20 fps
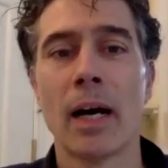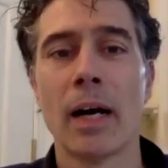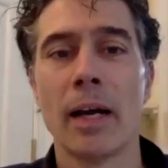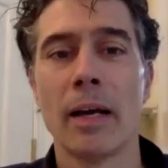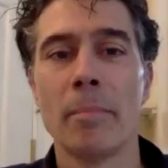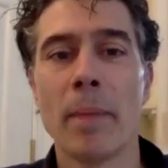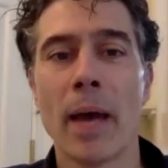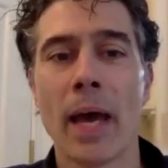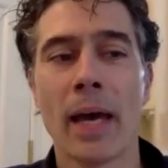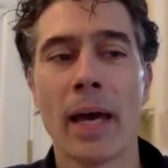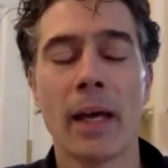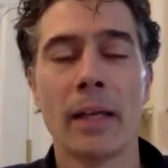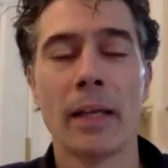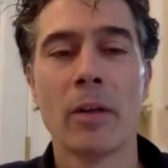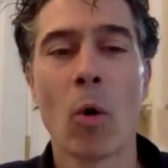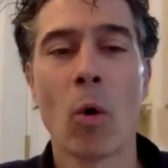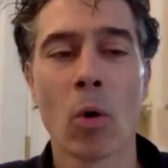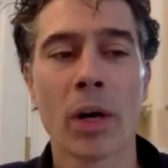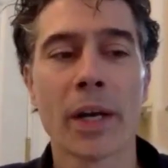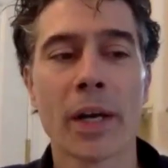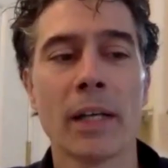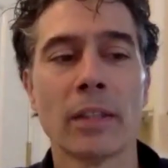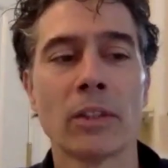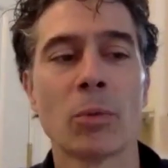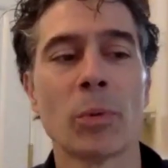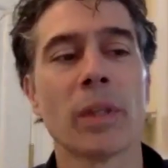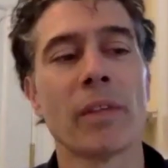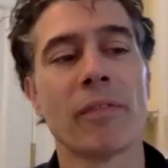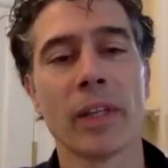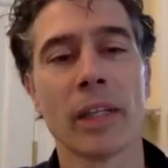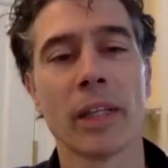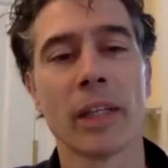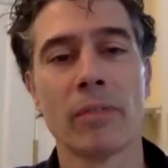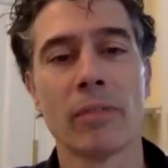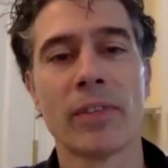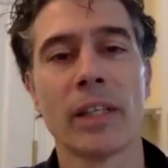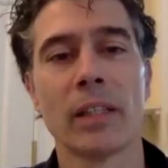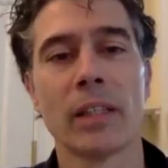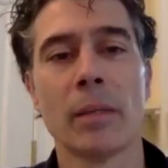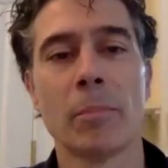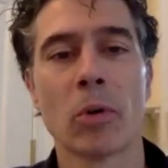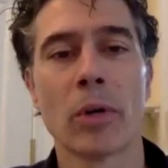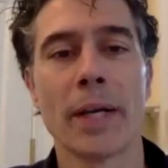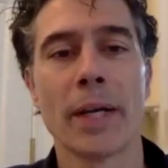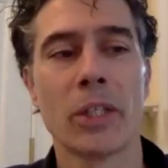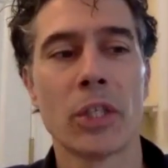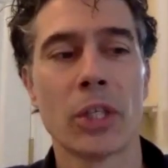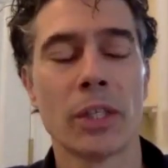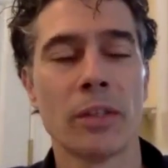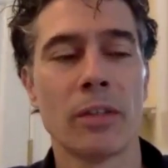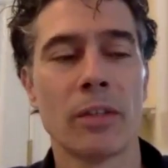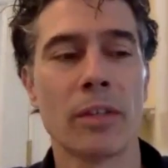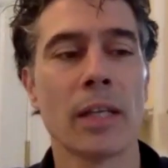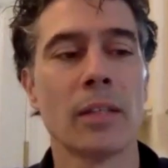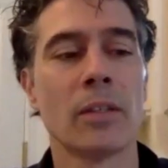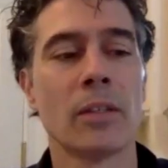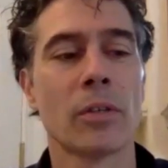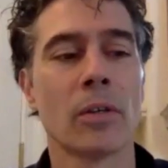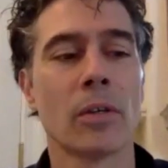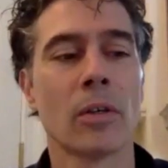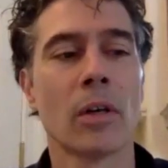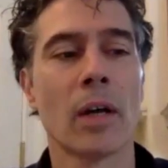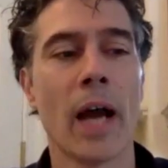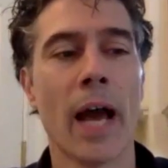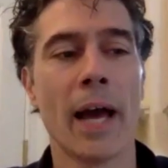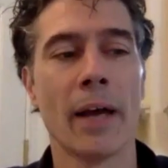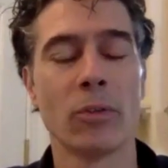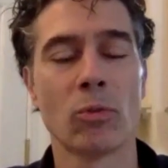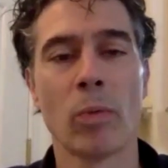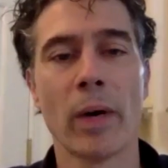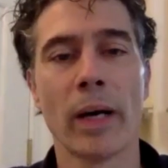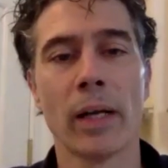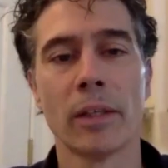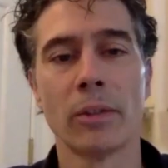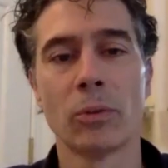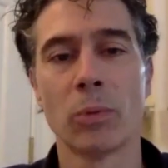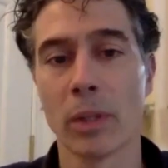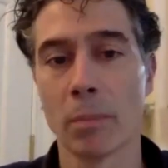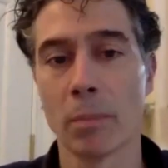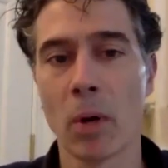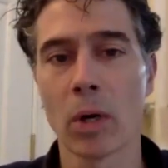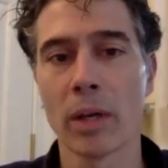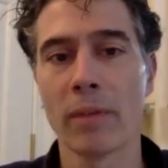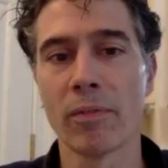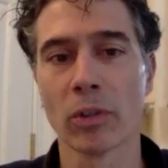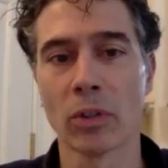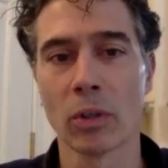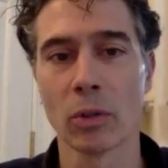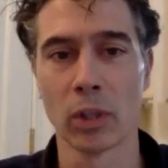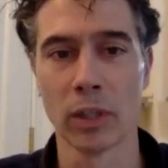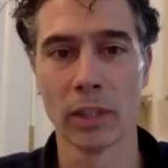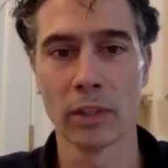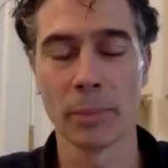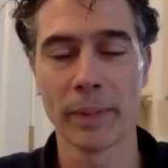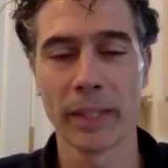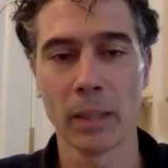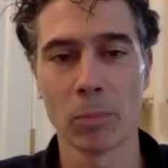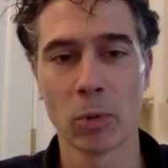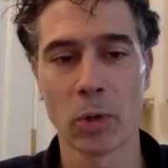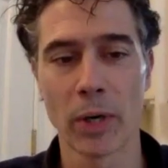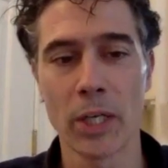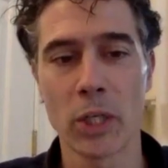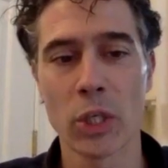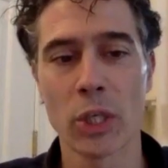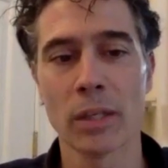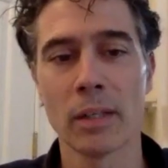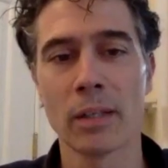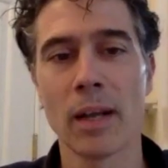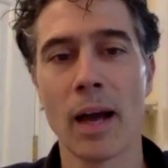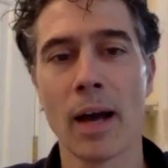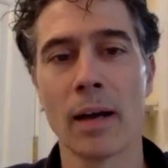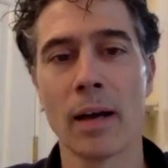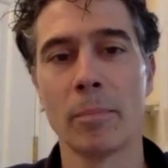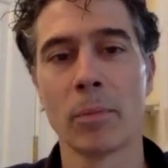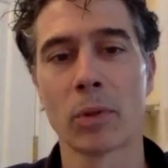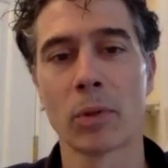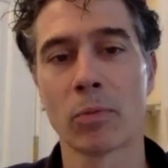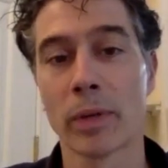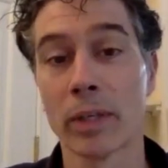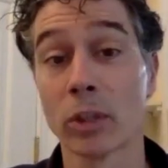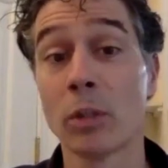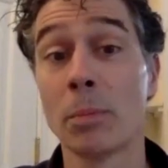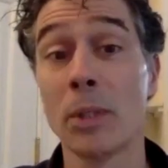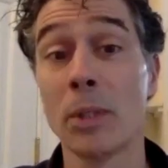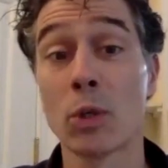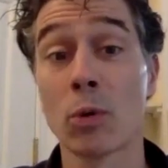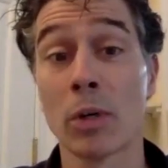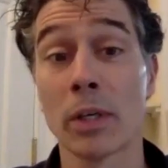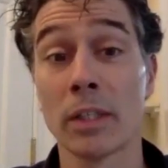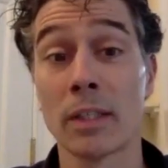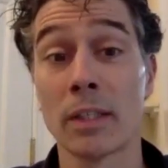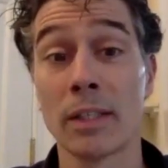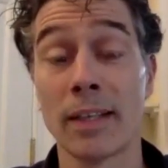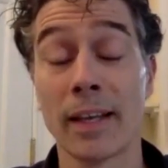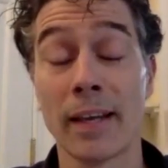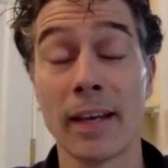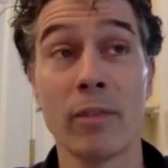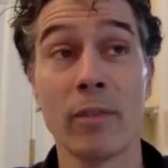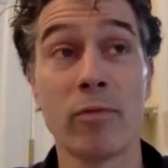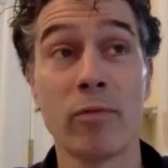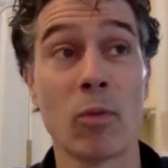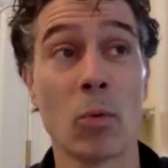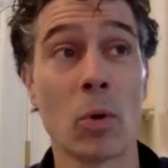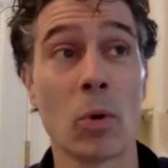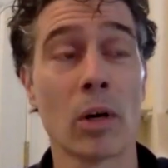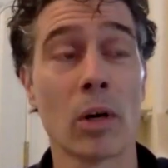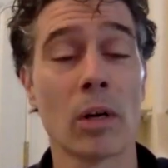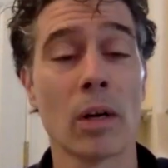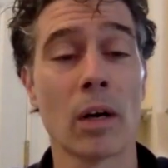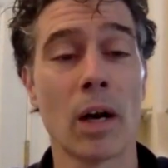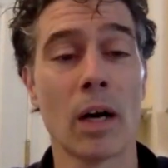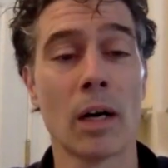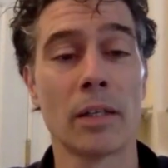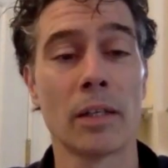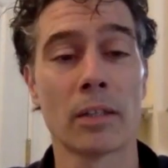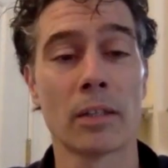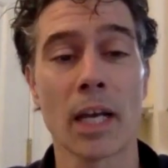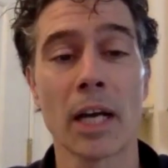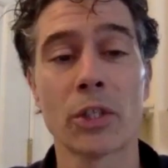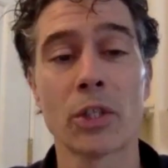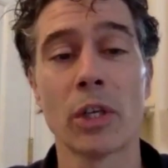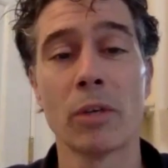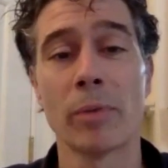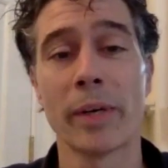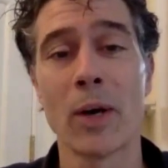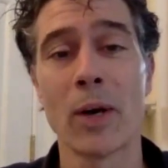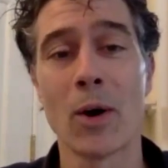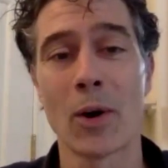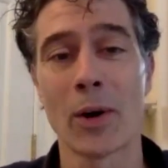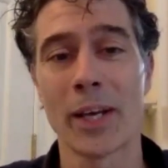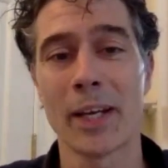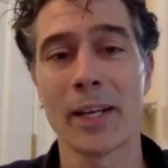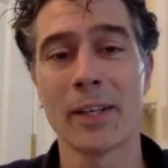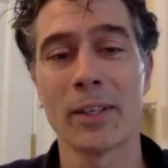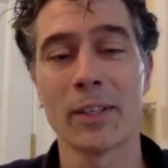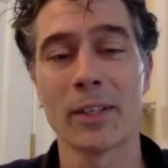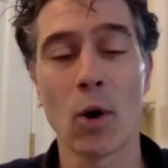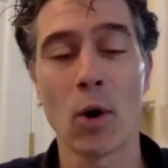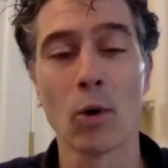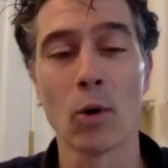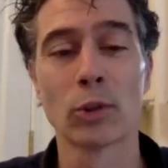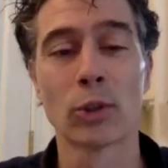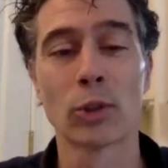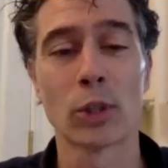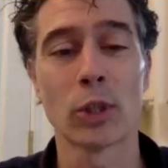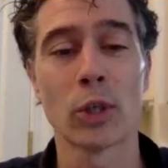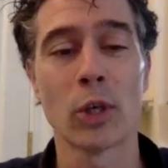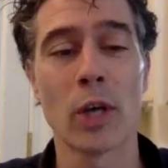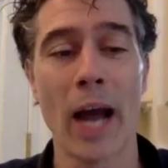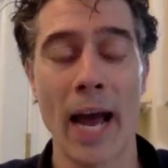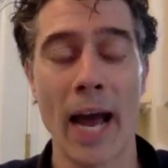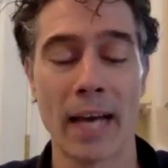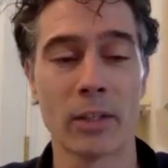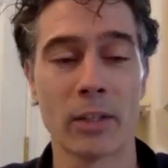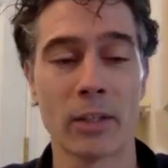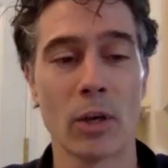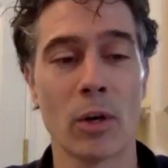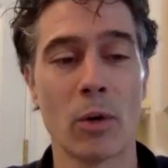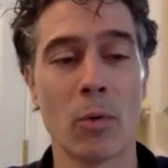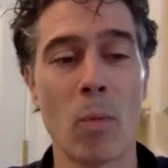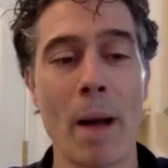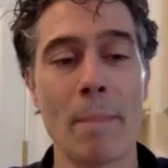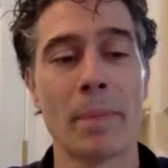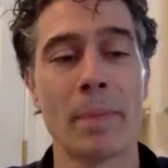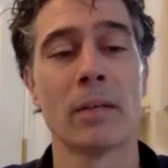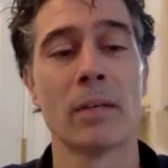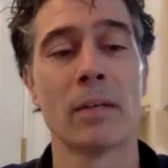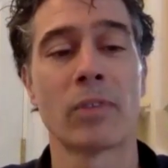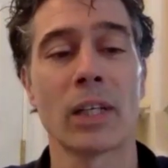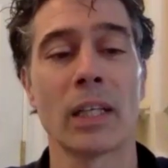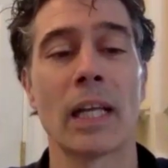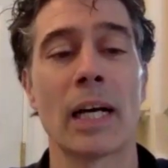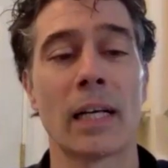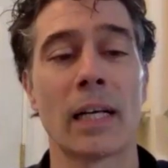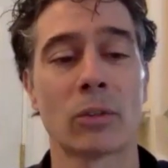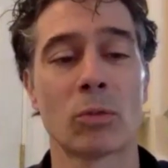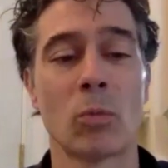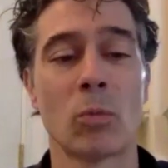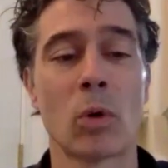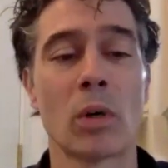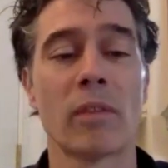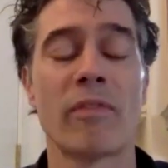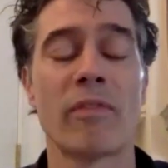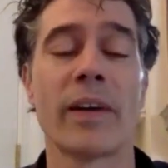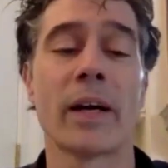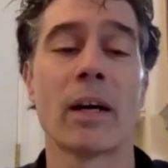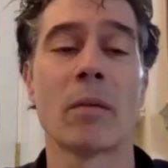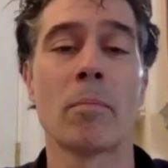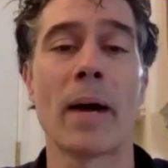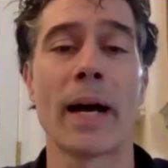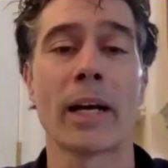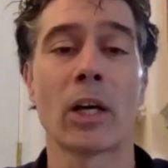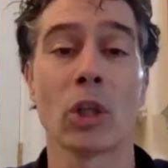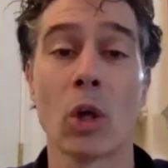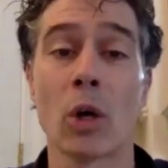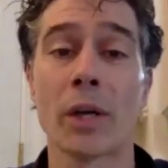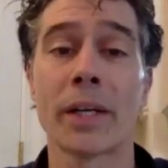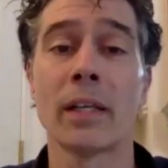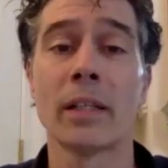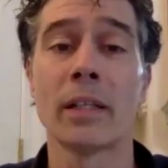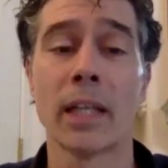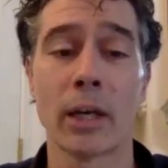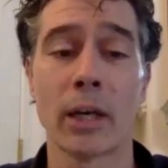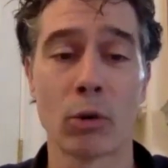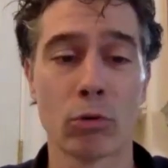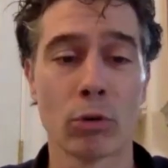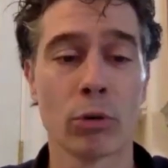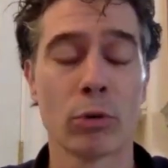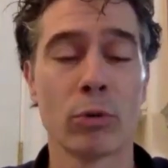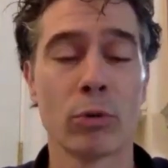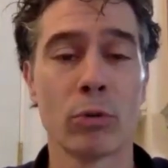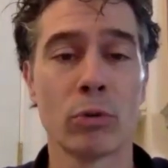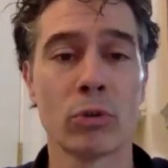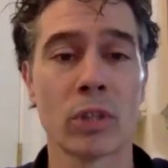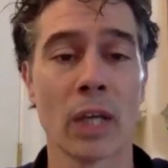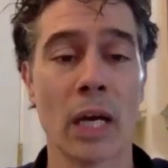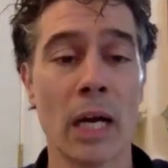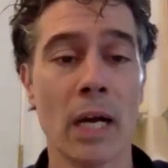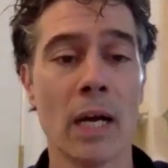I'm an organizer with the Philadelphia Liberation Center, as well as with the Party for Socialism and Liberation. I'm thrilled to be joined today for a discussion regarding culture as a weapon of class warfare by Claudia de la Cruz.